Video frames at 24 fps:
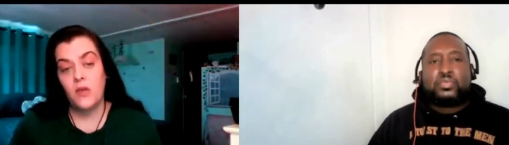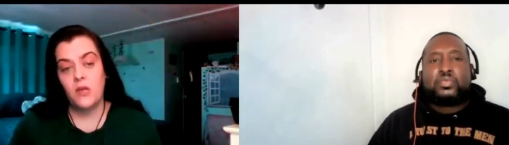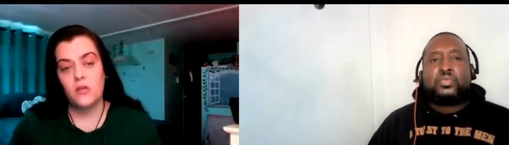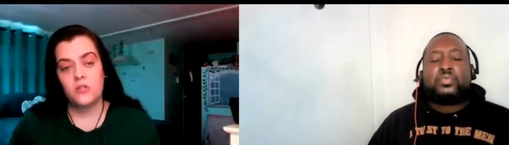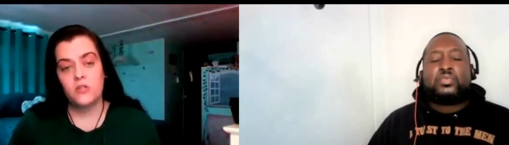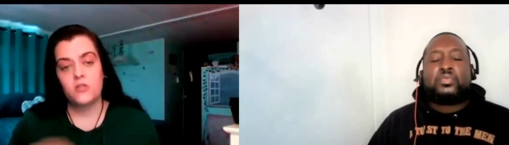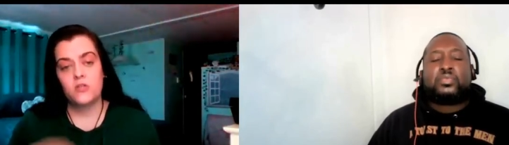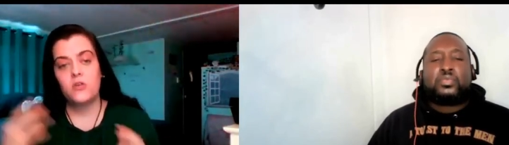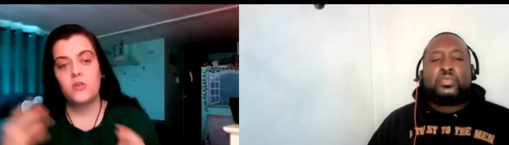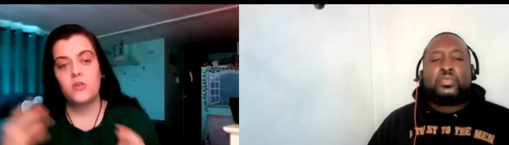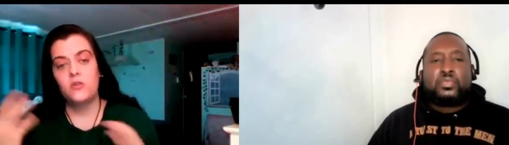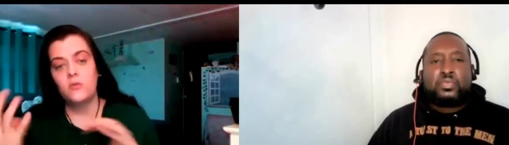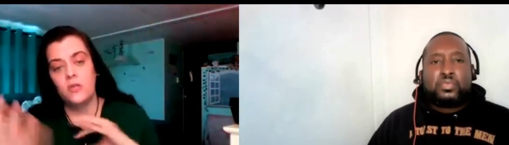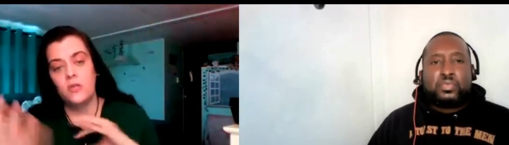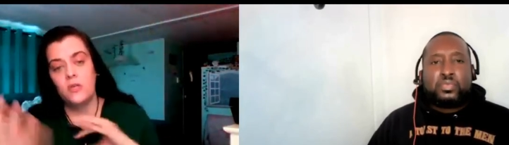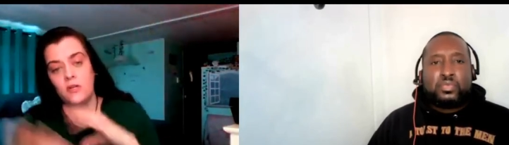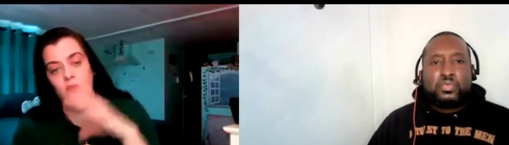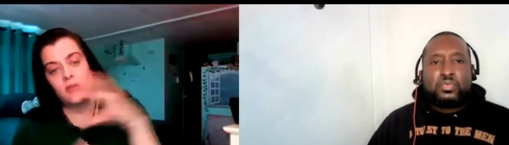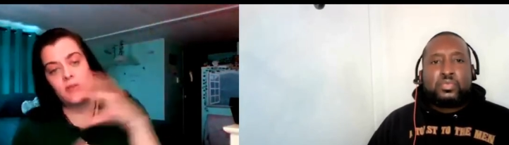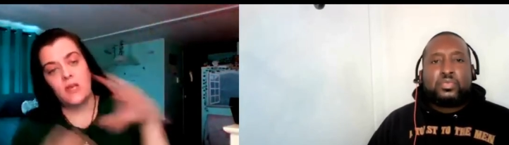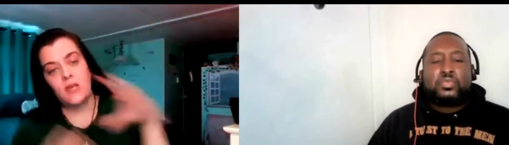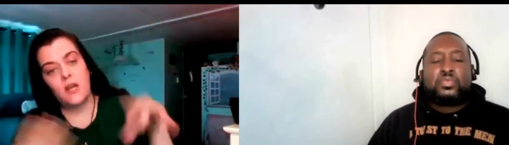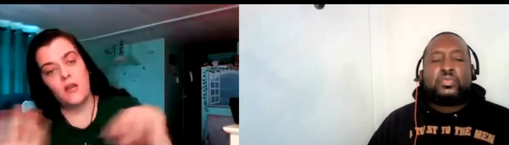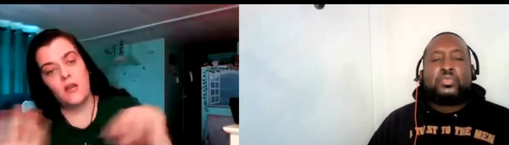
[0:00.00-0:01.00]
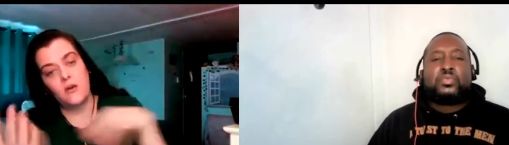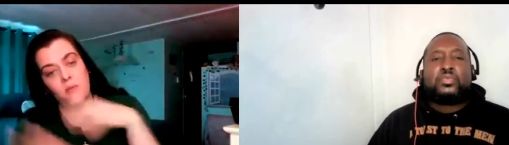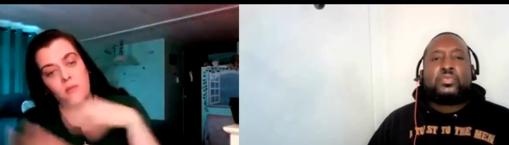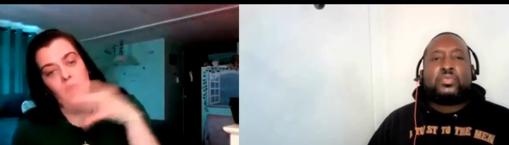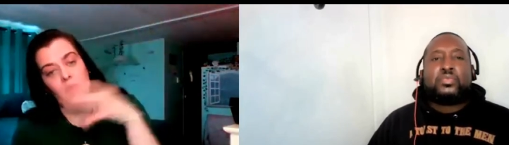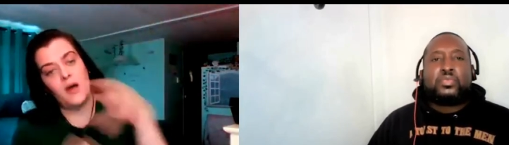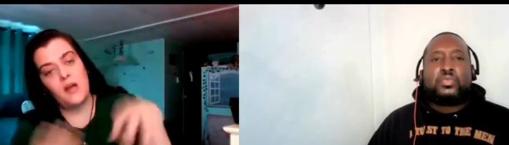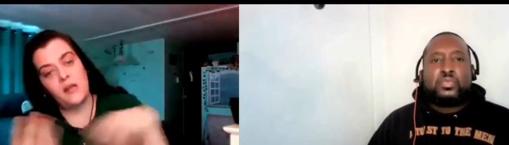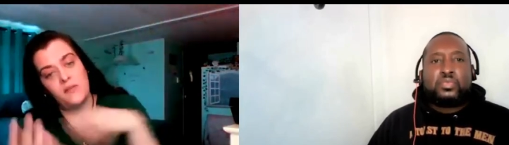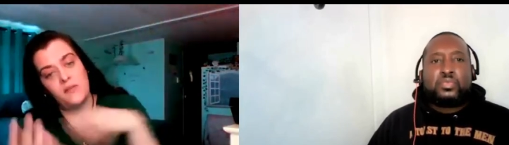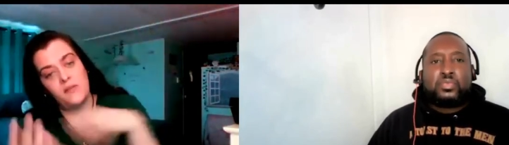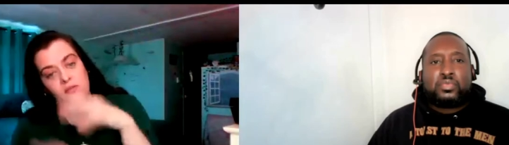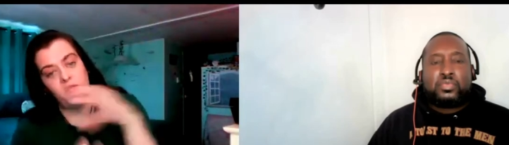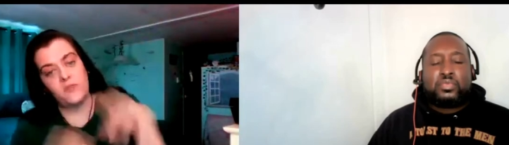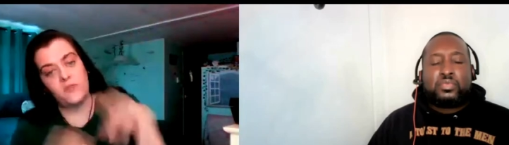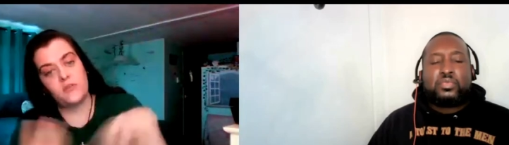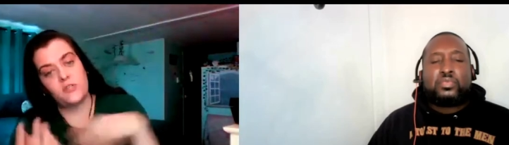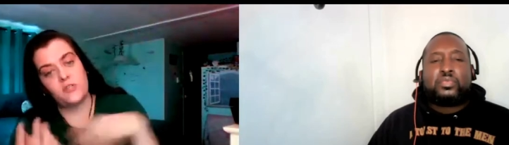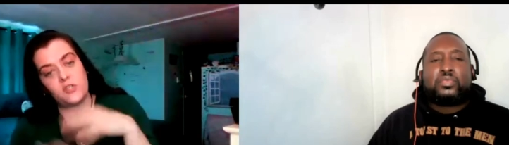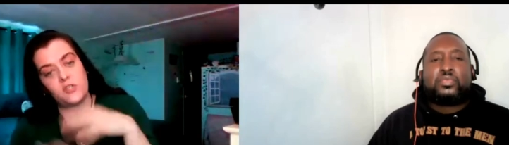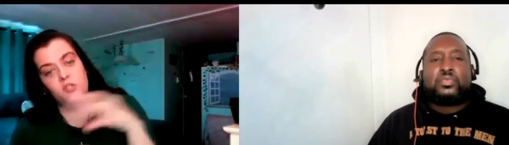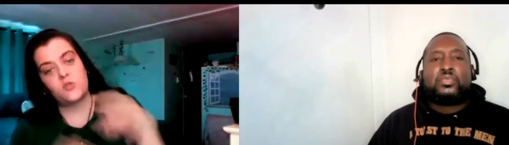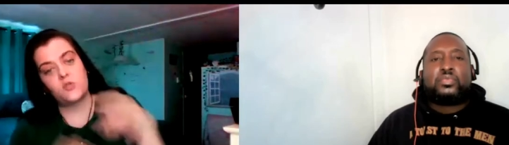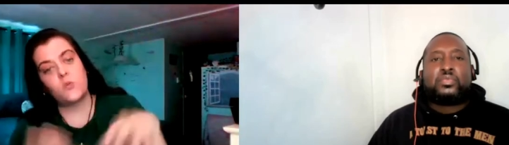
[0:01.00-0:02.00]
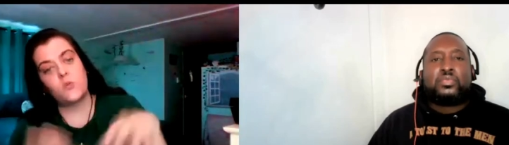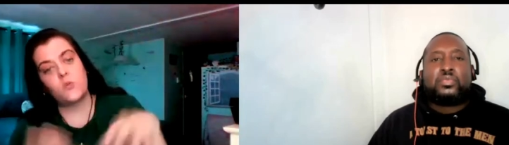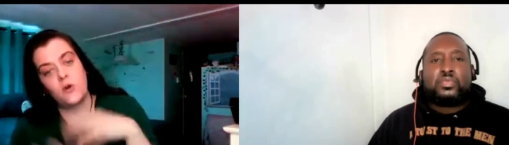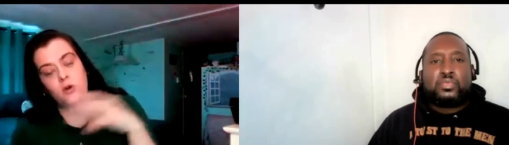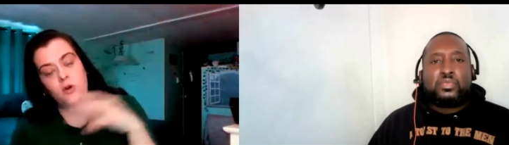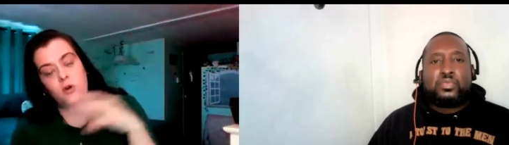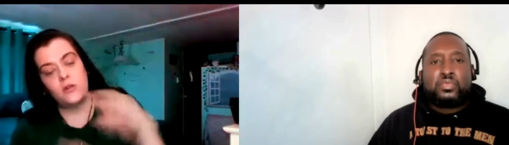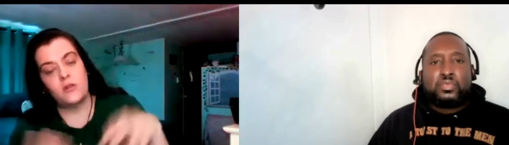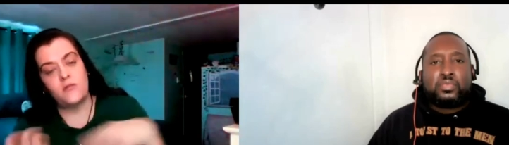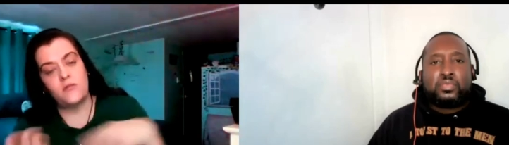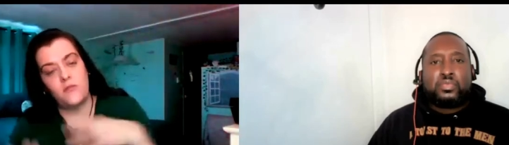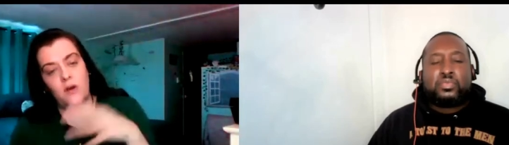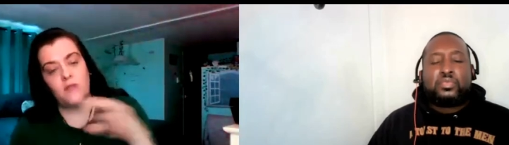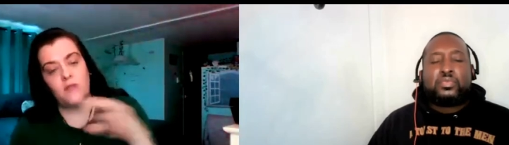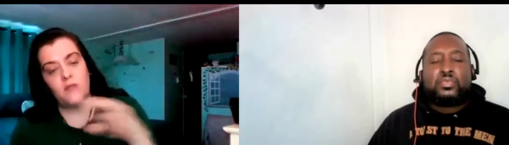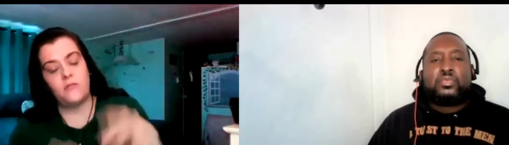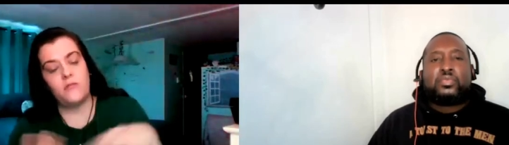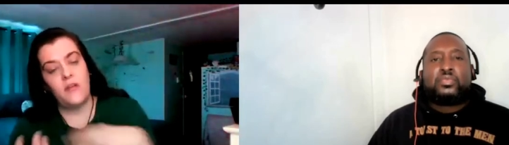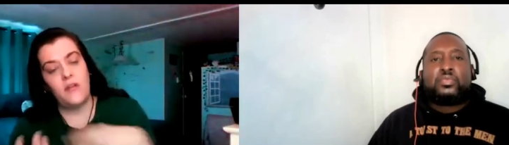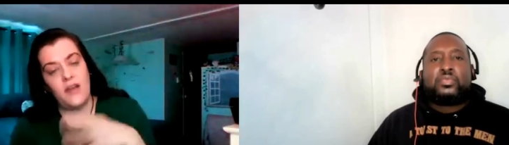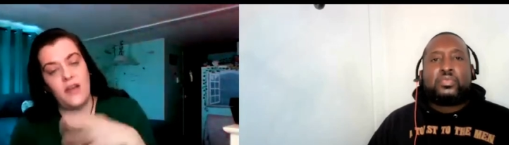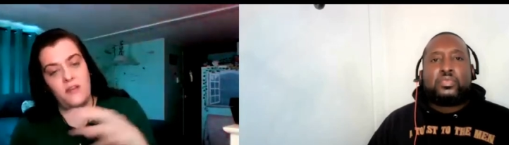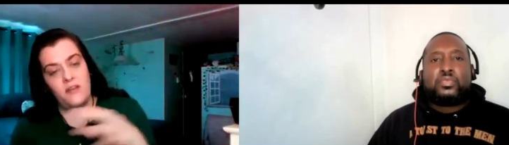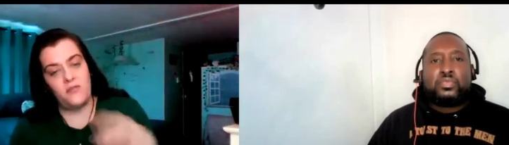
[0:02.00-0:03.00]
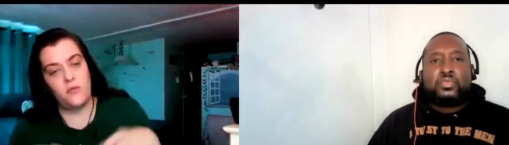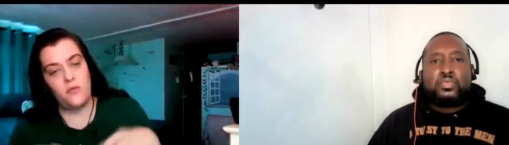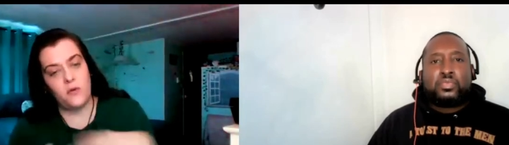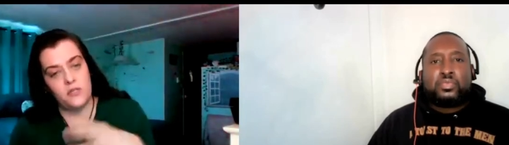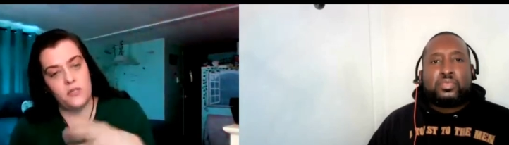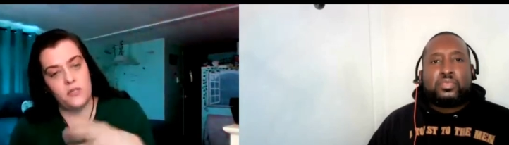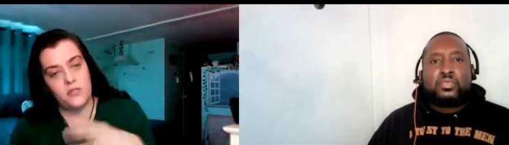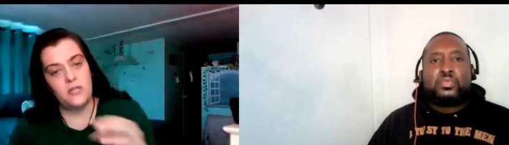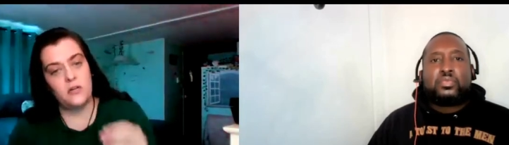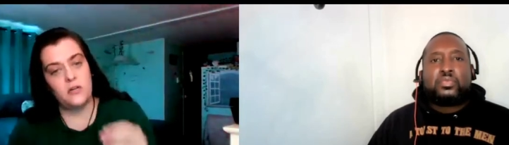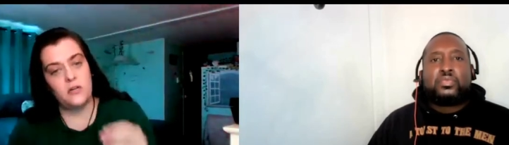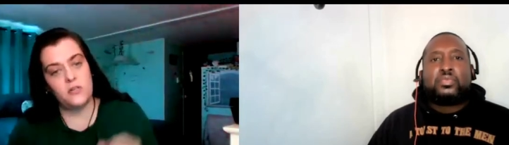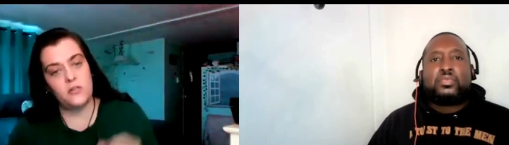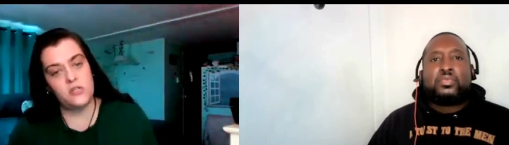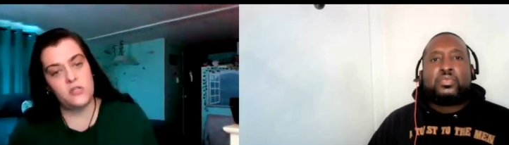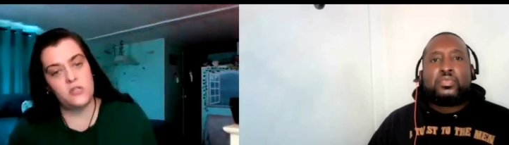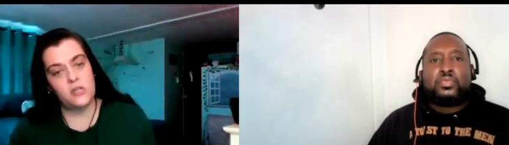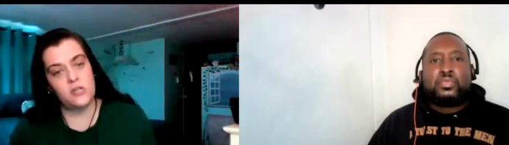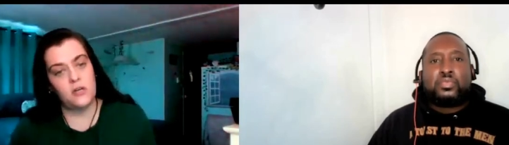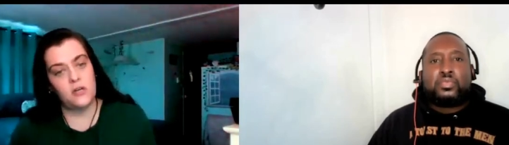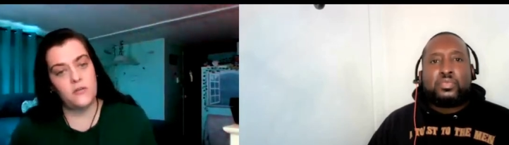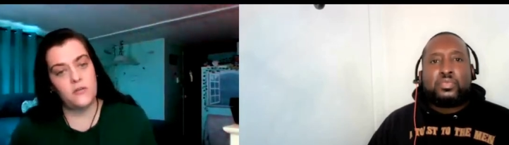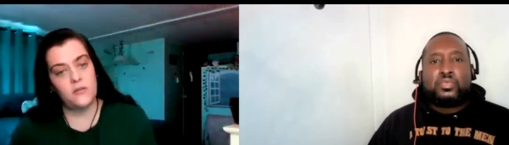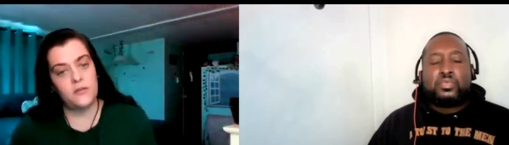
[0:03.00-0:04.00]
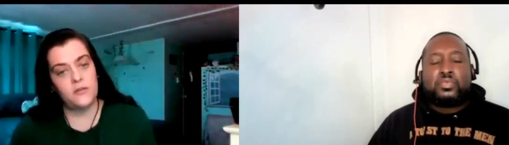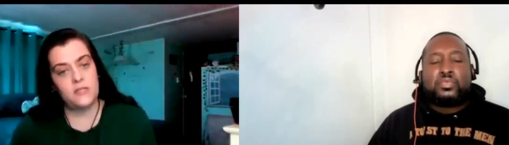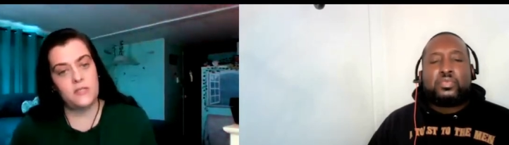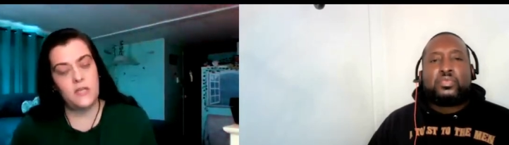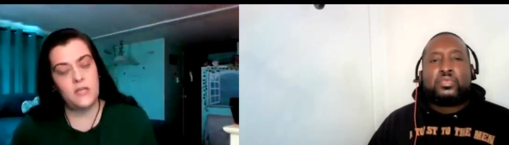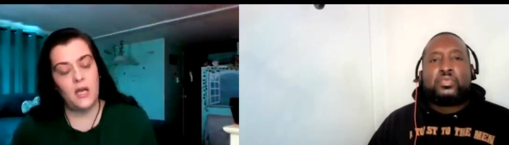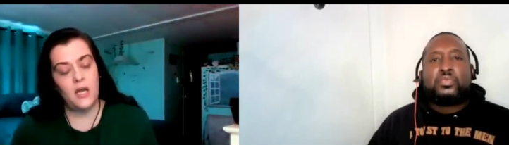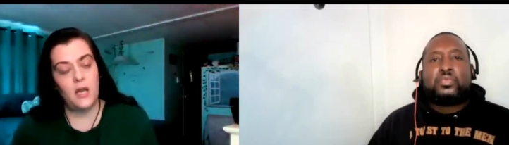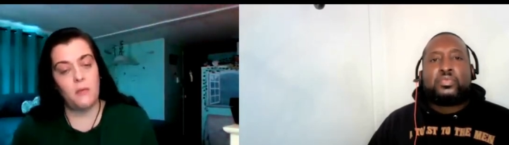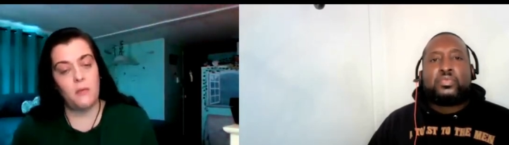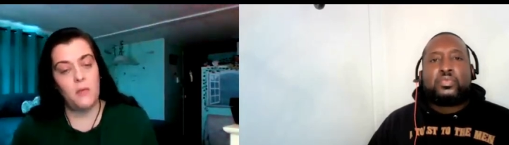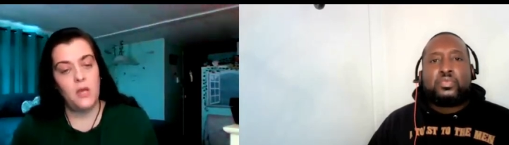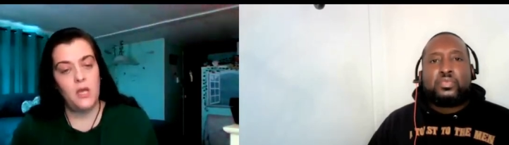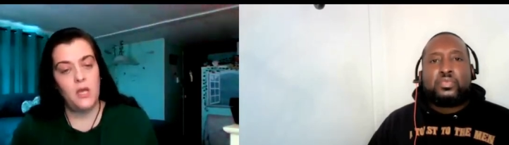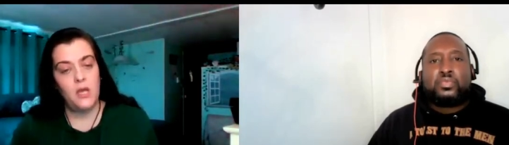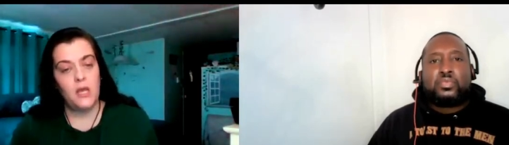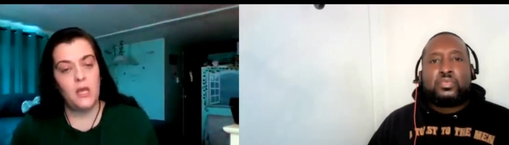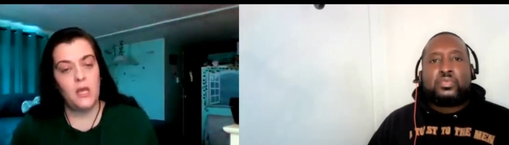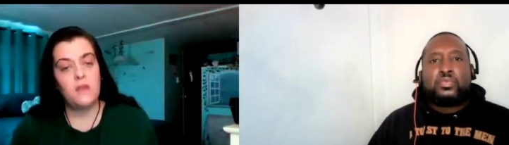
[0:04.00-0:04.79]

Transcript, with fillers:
Speaker 1: So you literally in your body feel this swirl of, of life force energy all the time.